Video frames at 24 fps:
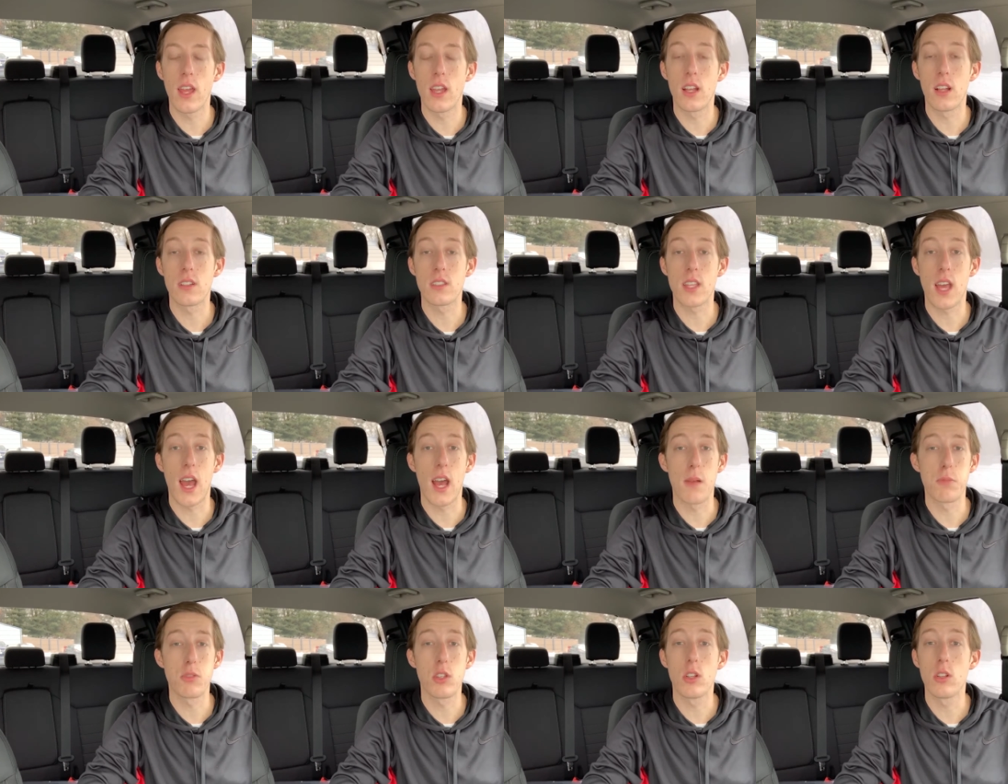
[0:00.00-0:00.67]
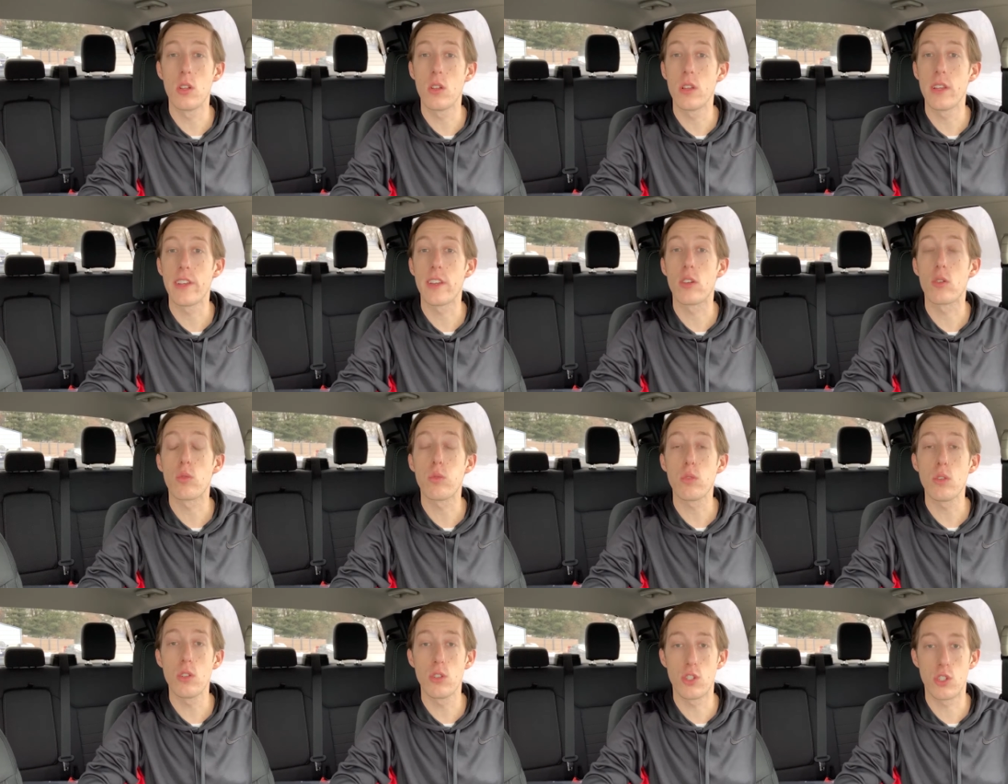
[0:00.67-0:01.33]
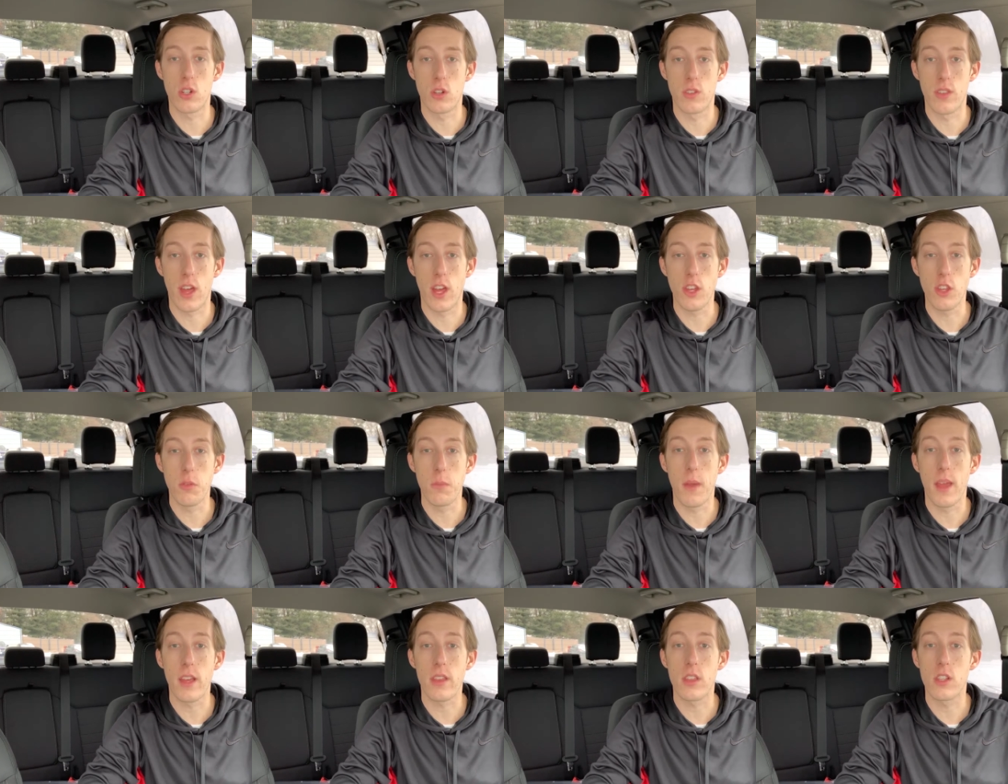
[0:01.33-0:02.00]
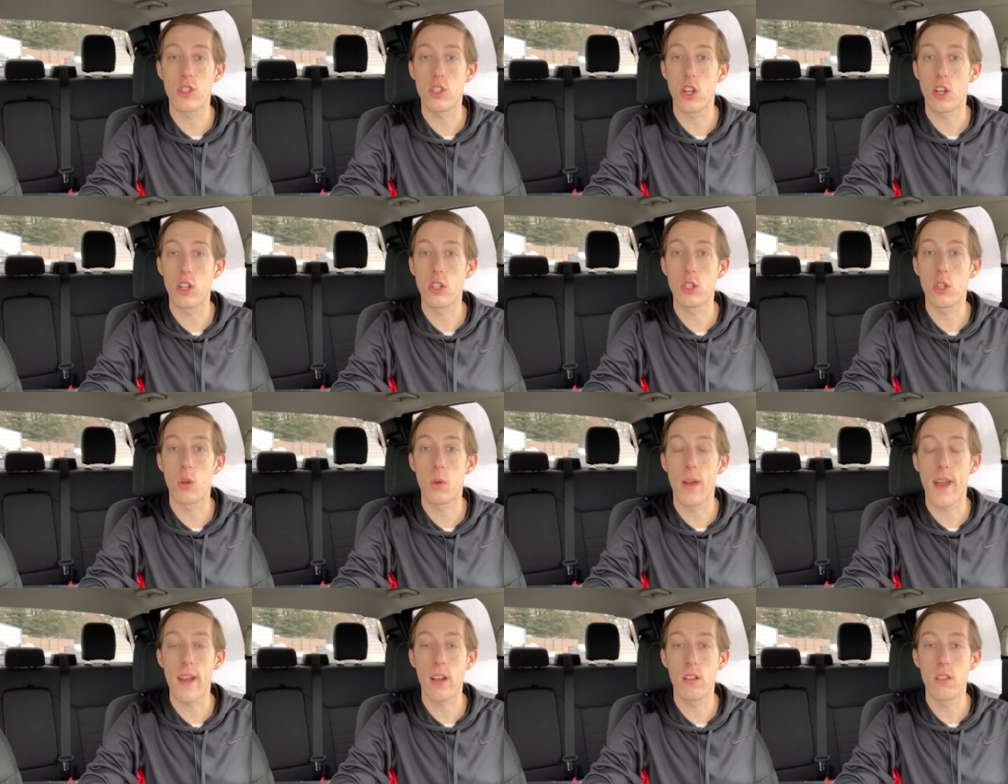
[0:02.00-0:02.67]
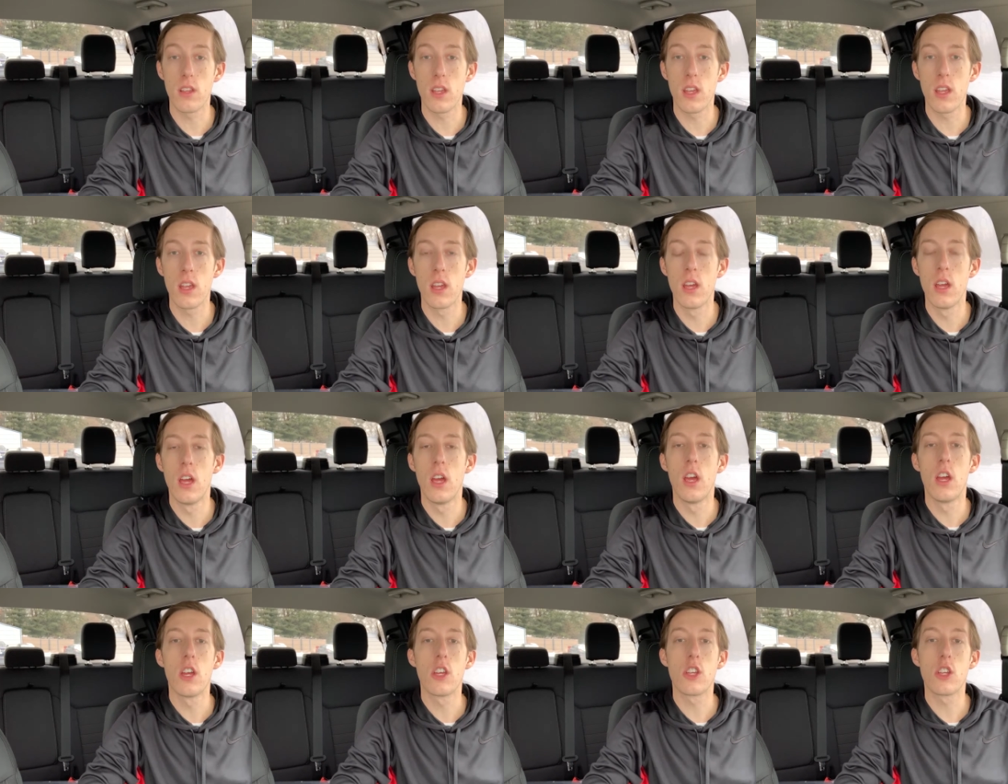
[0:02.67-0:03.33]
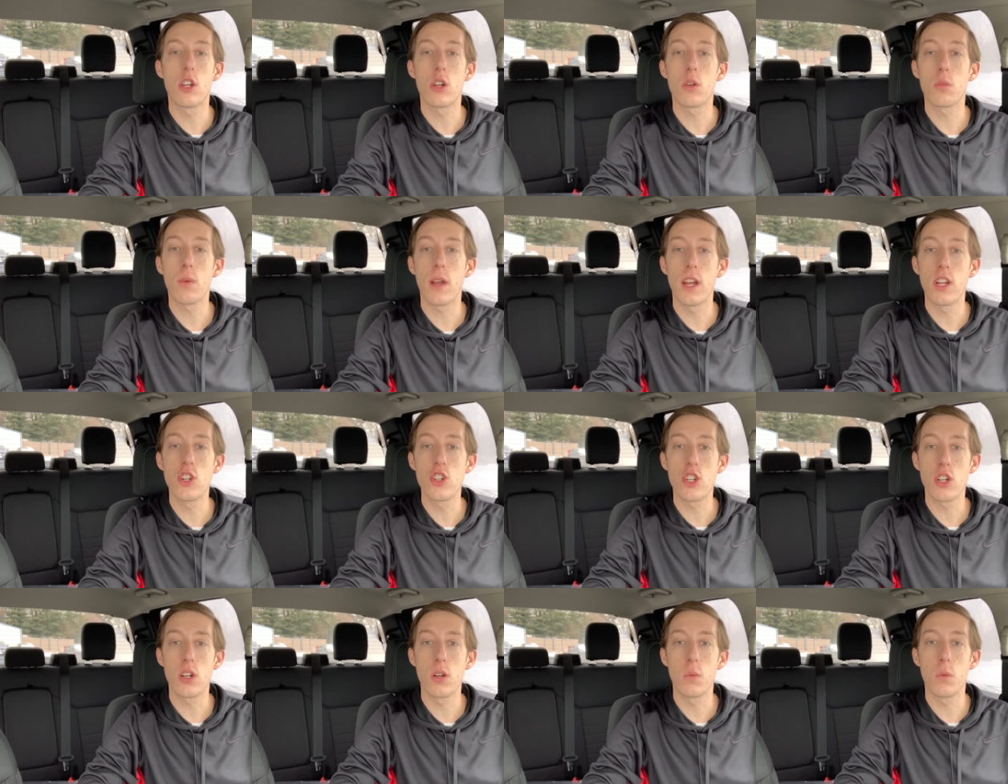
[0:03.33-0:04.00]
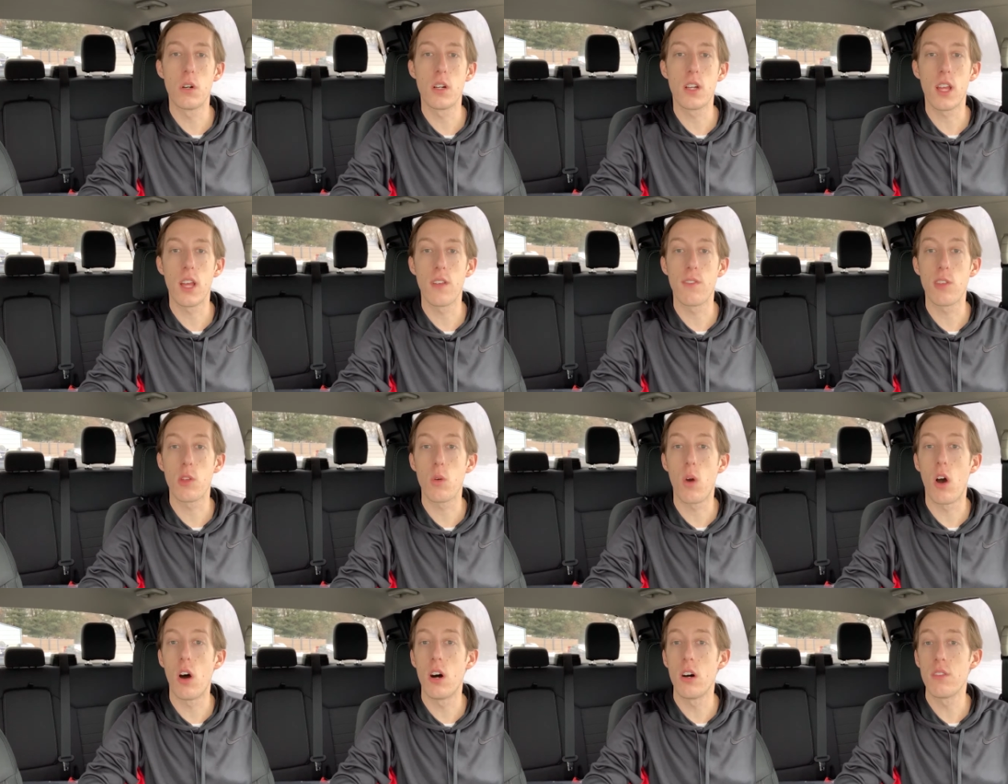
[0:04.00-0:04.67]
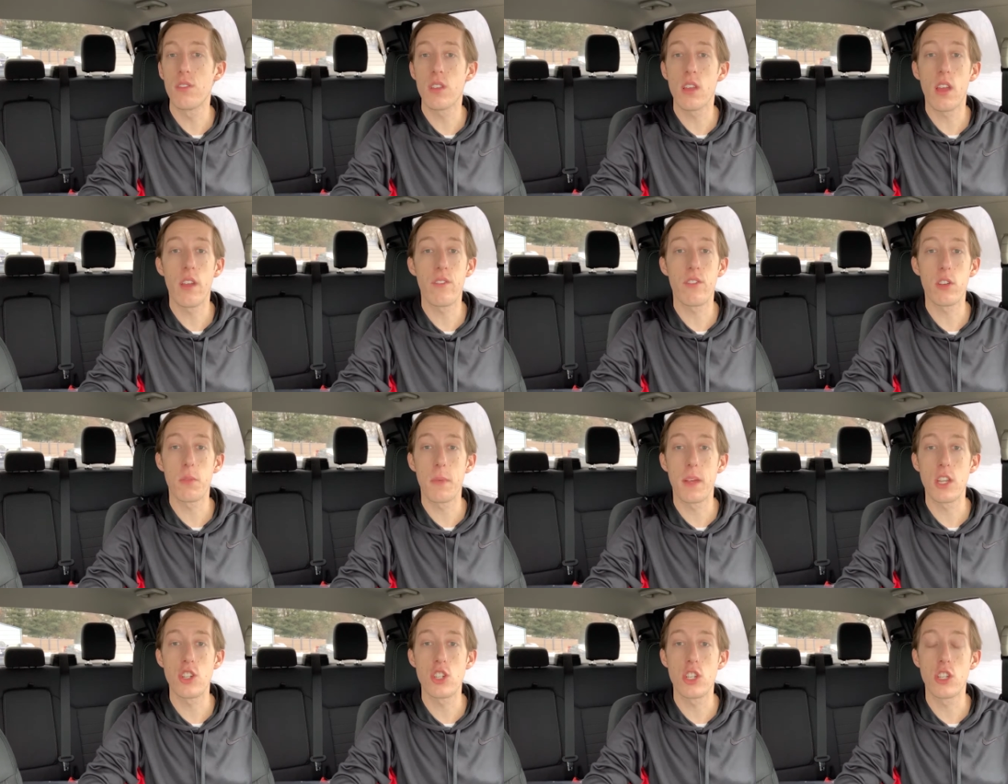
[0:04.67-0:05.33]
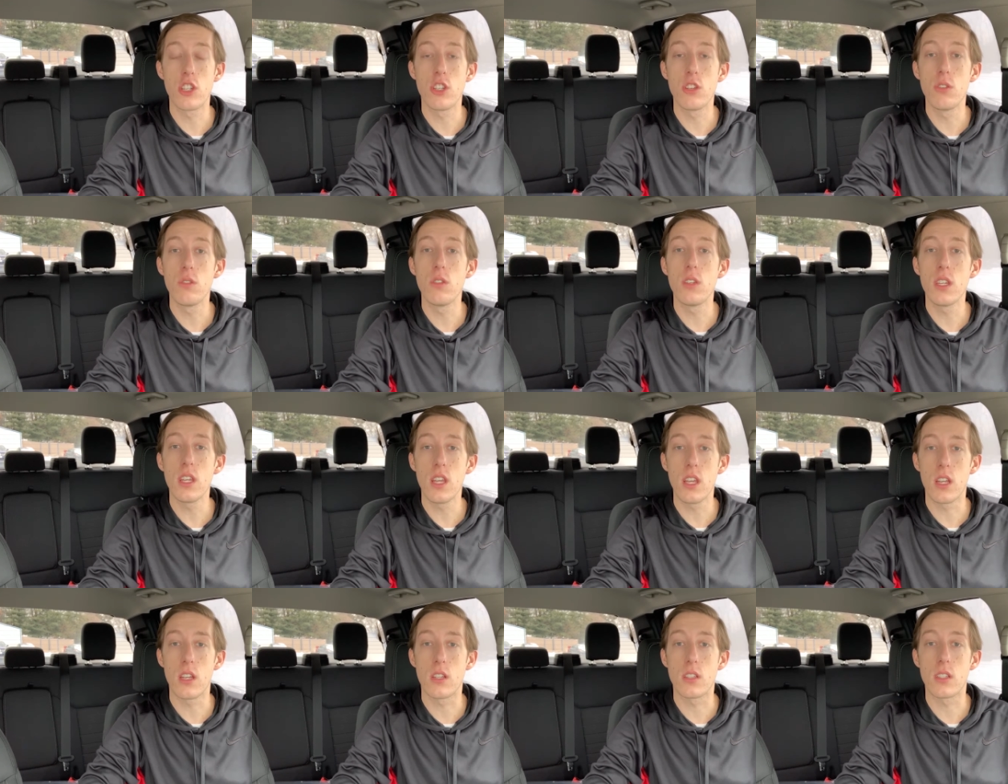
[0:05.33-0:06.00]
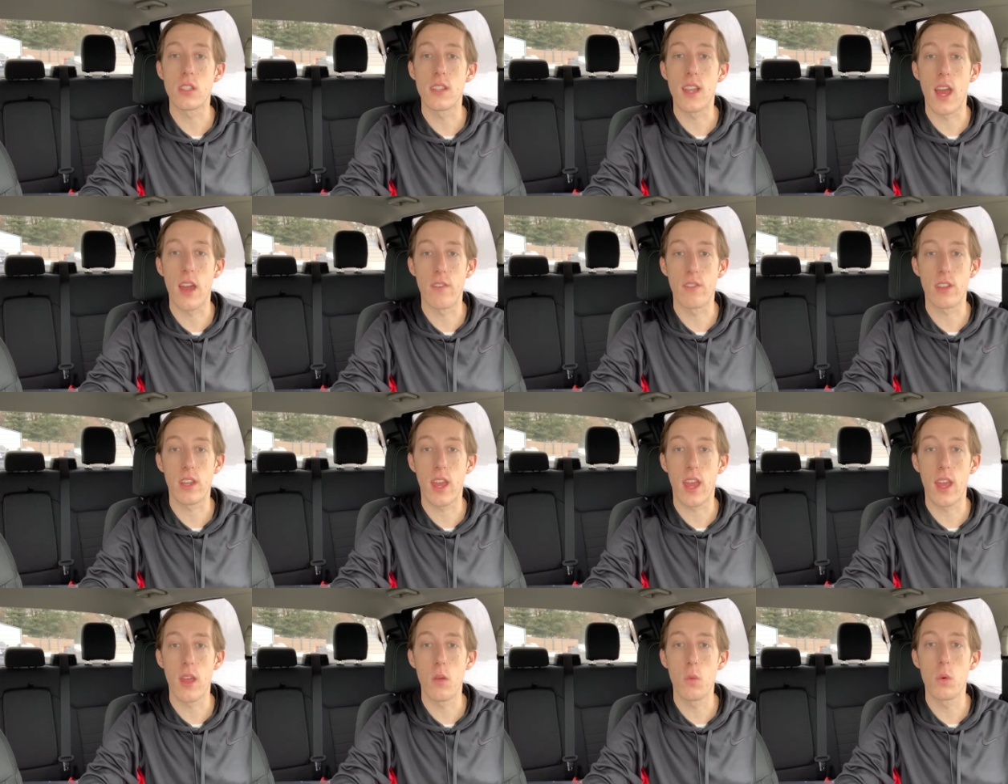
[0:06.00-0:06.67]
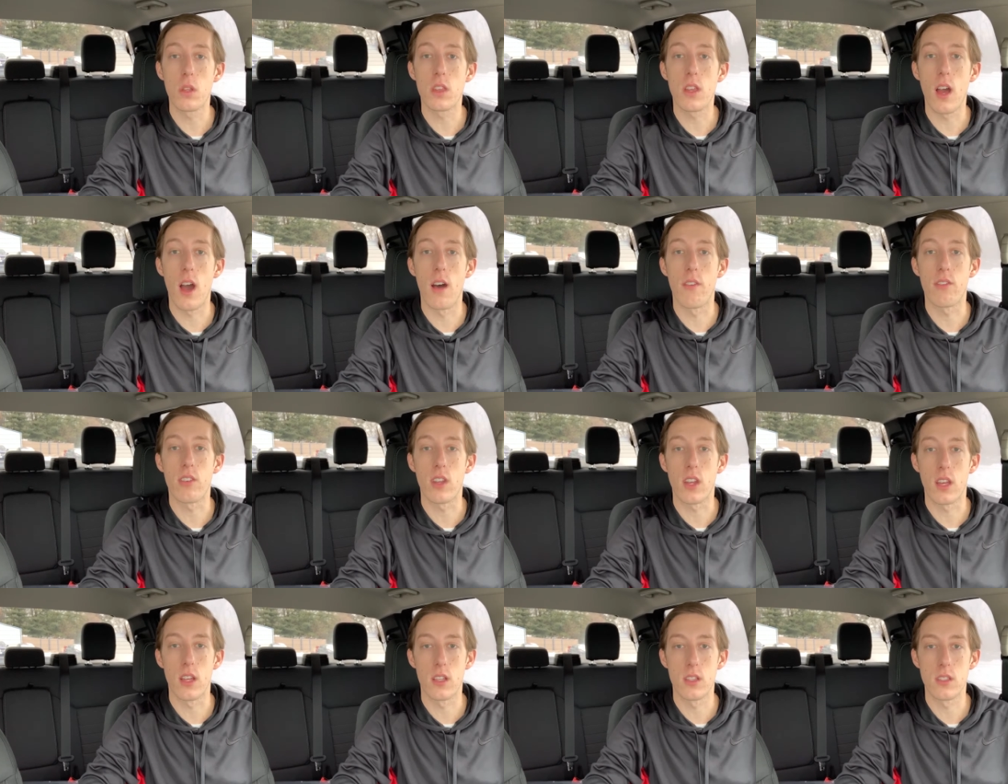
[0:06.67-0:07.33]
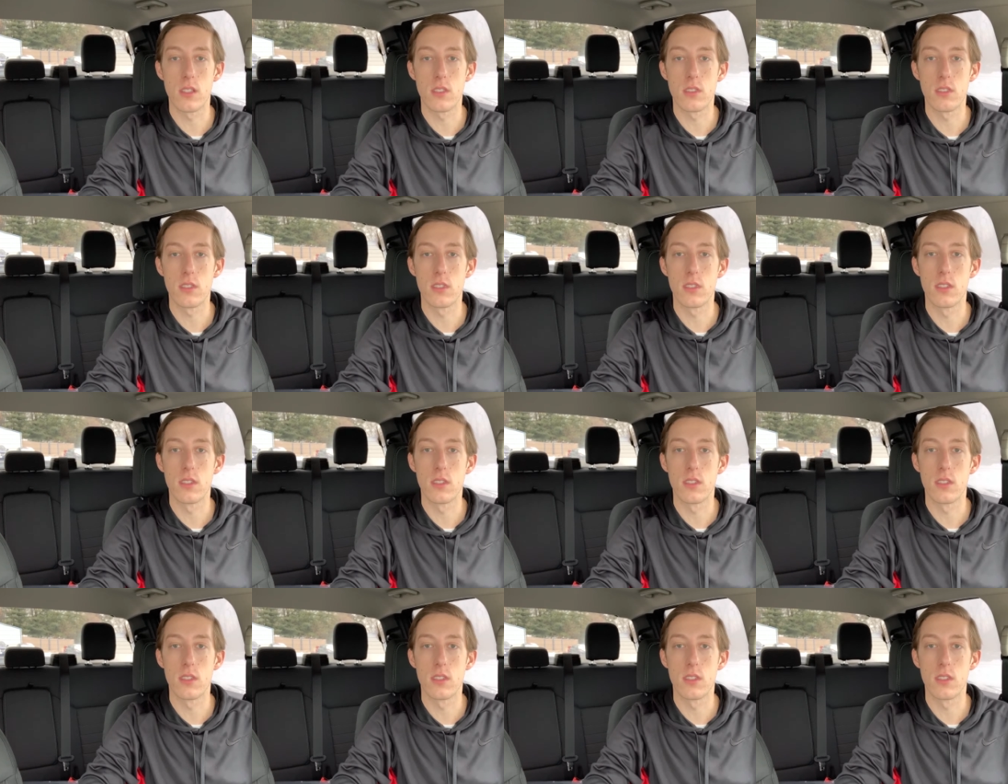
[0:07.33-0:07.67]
and it's absolutely crucial that you make the turn correctly, your Ranger will give you all of the information you need to navigate with confidence.